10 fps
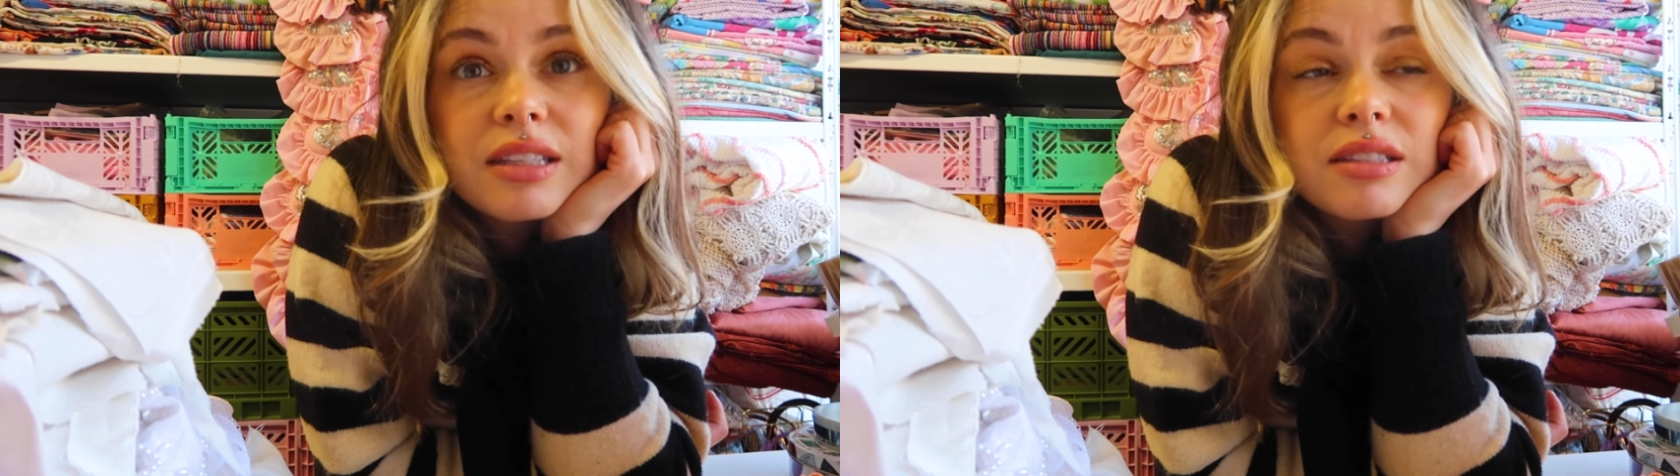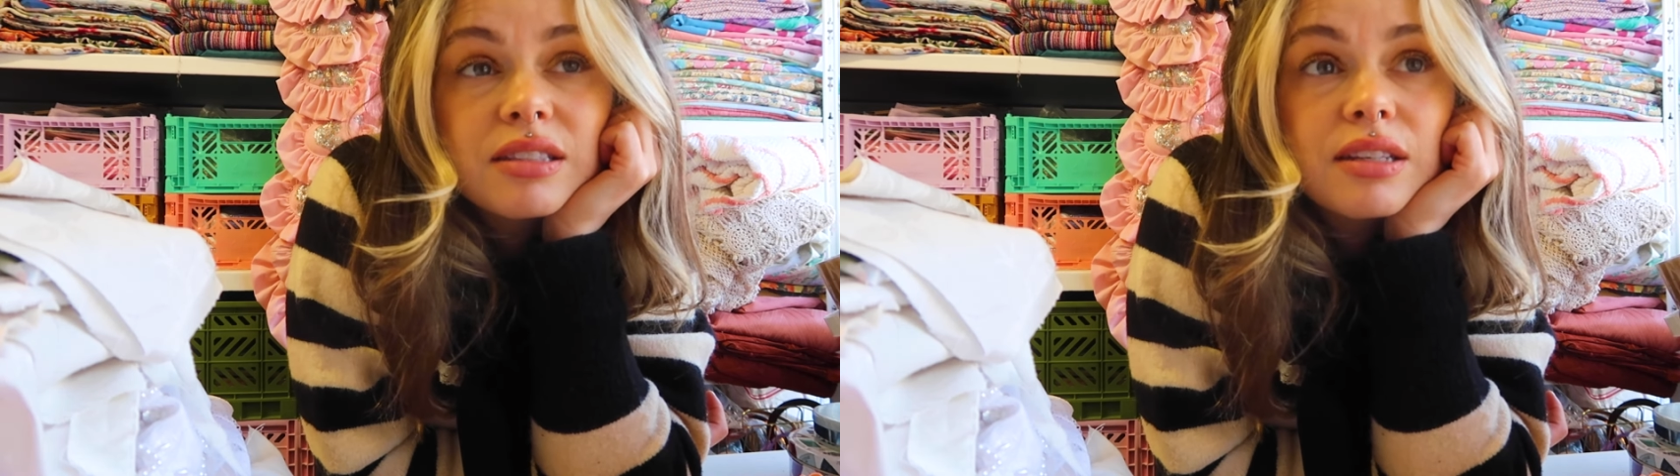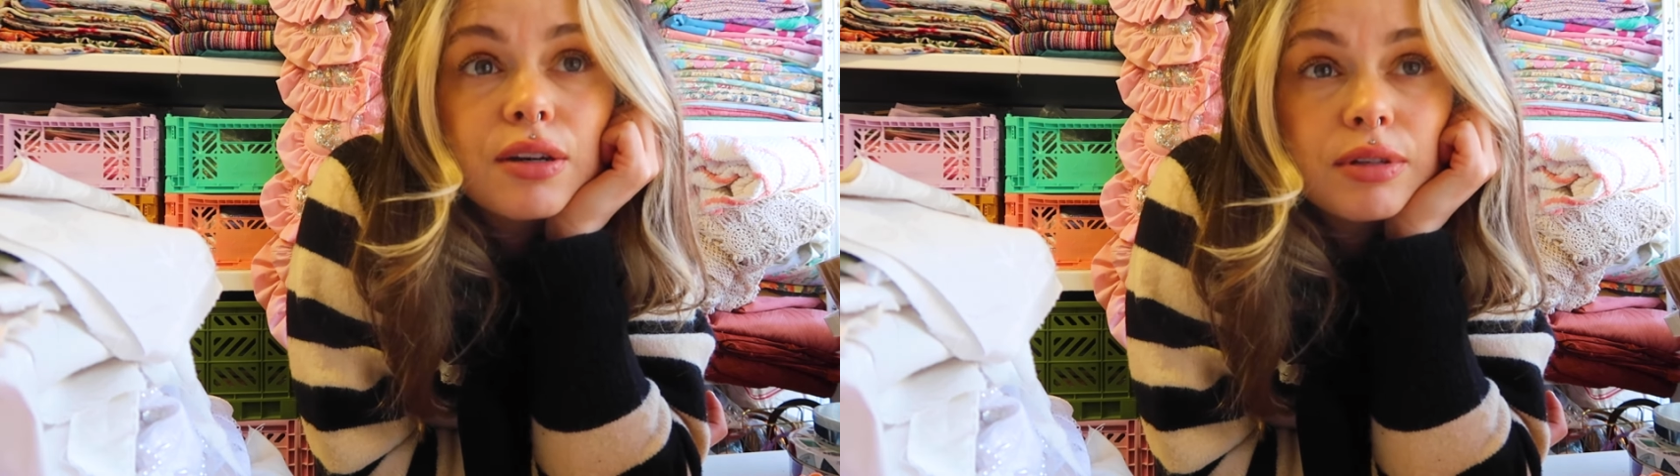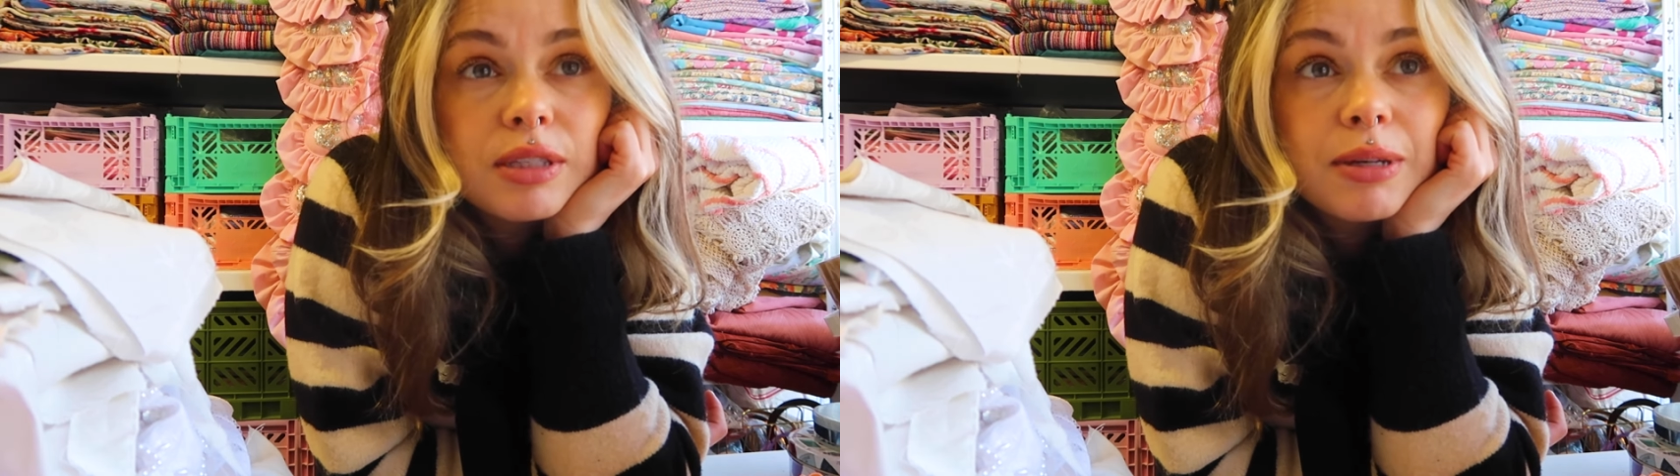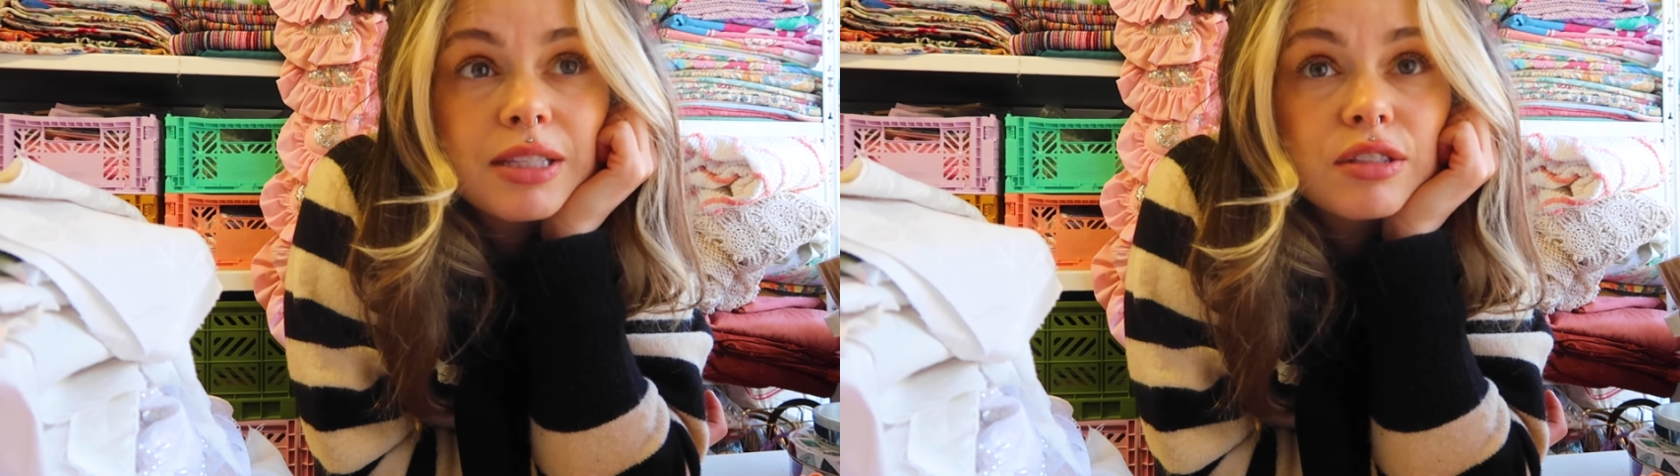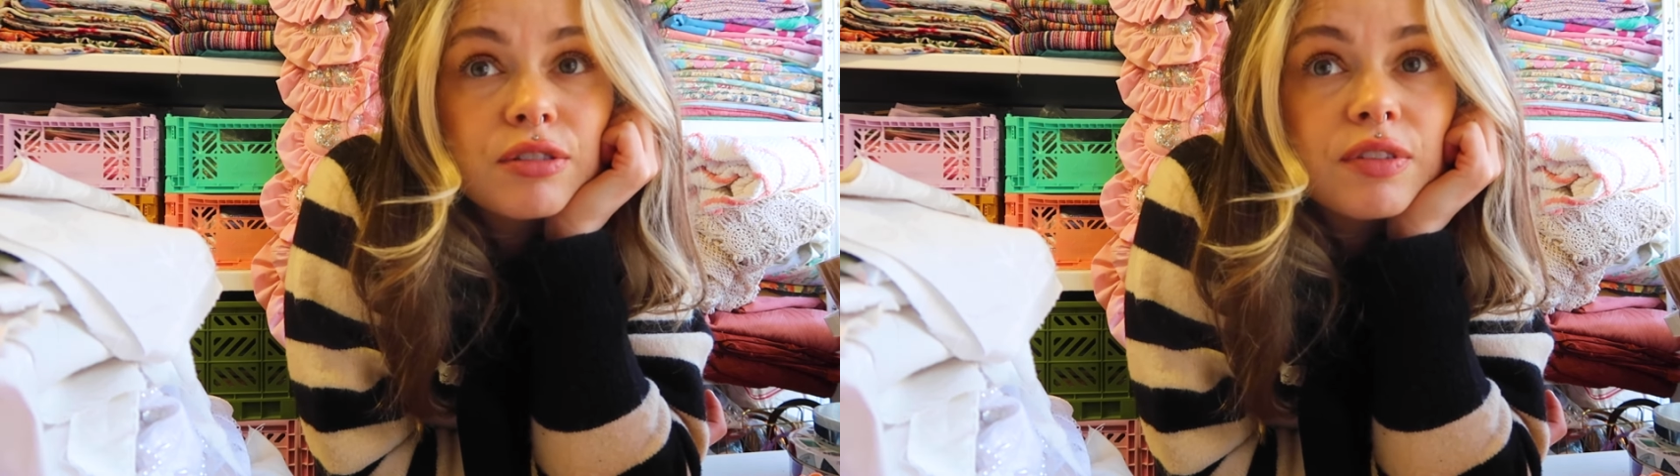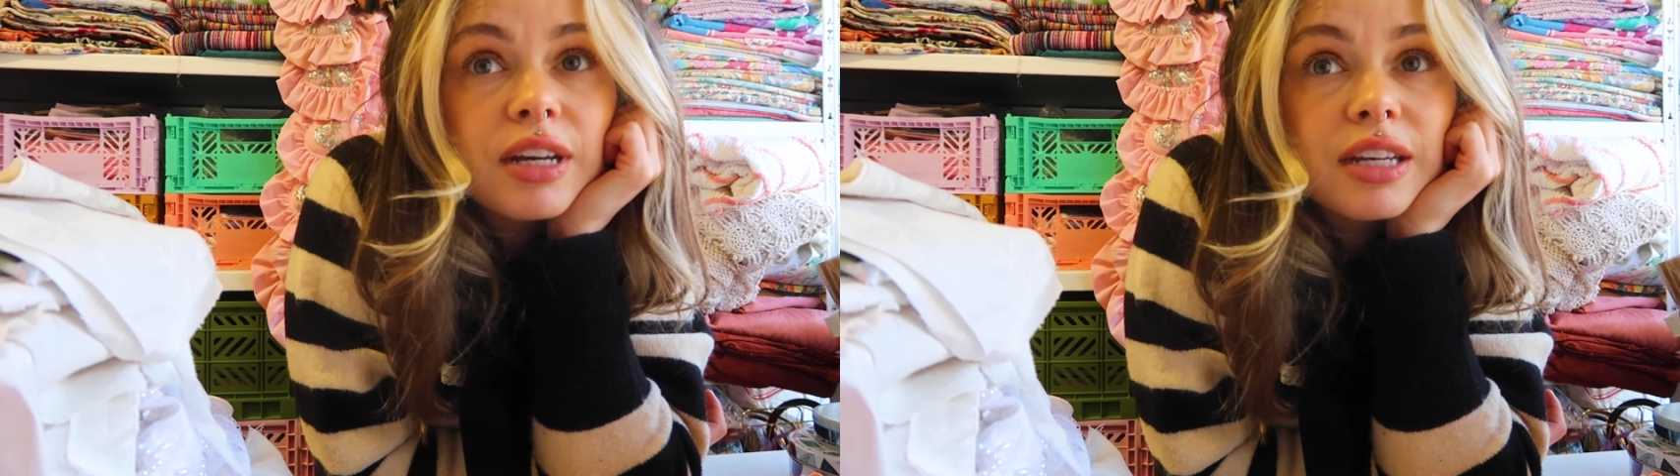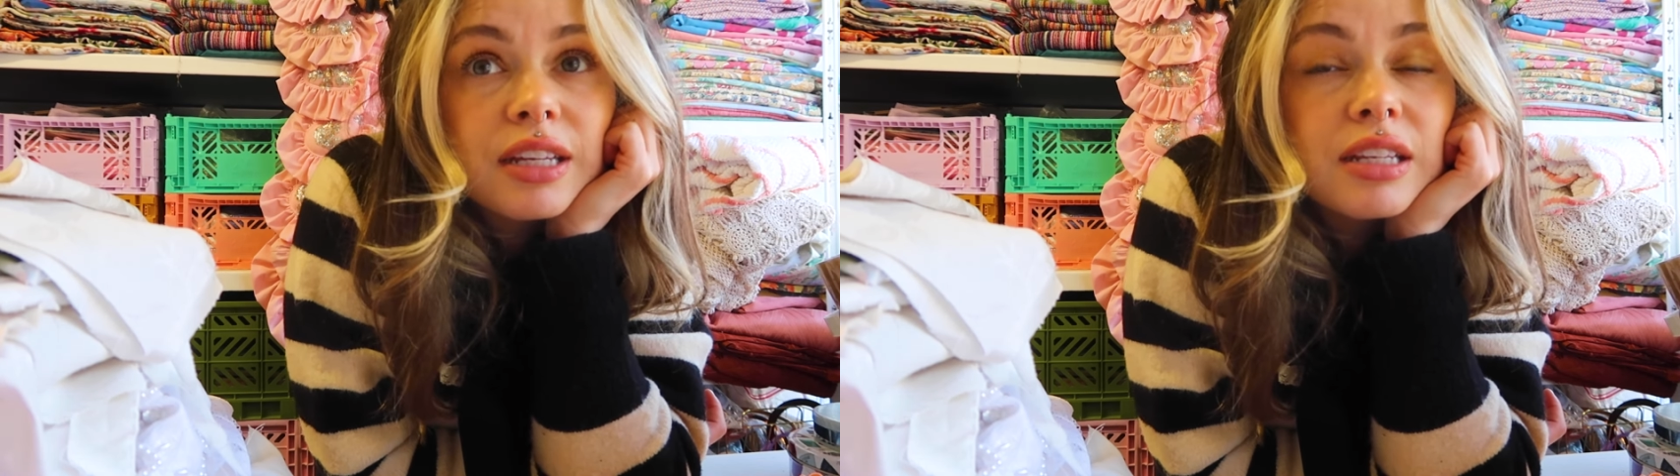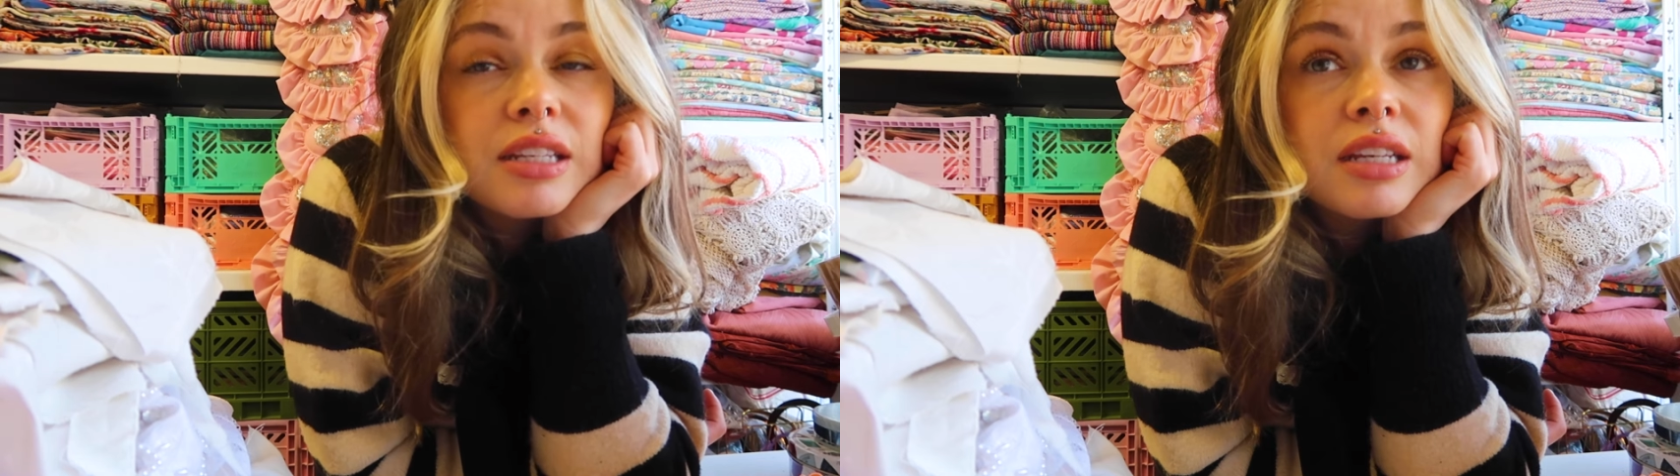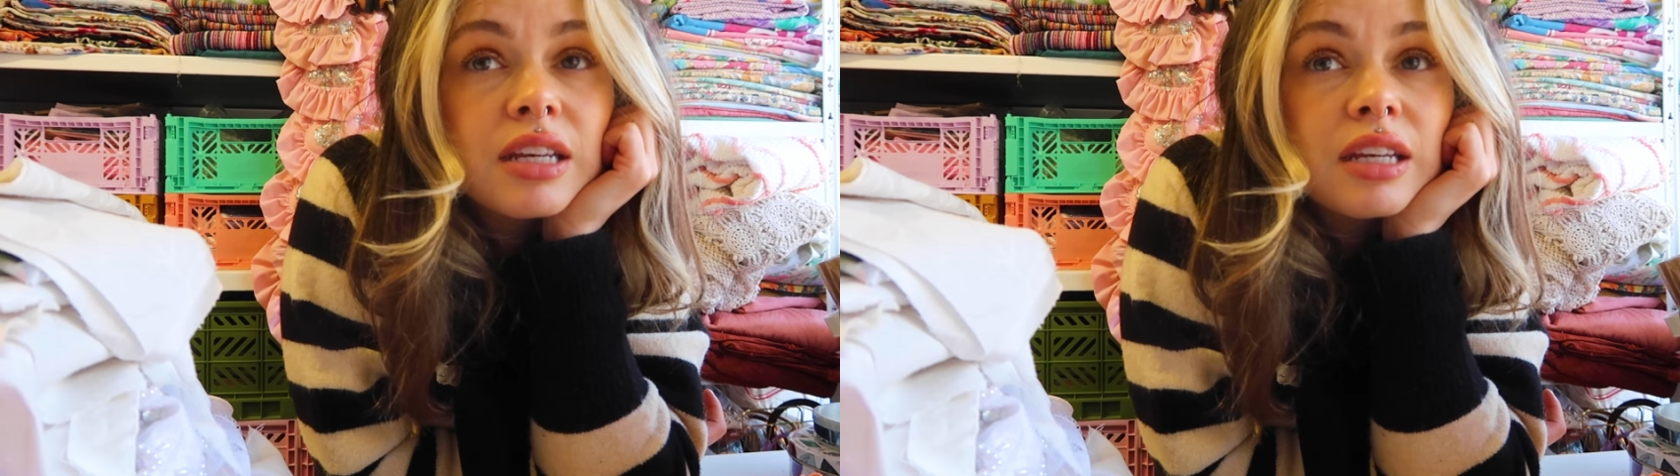so expensive, and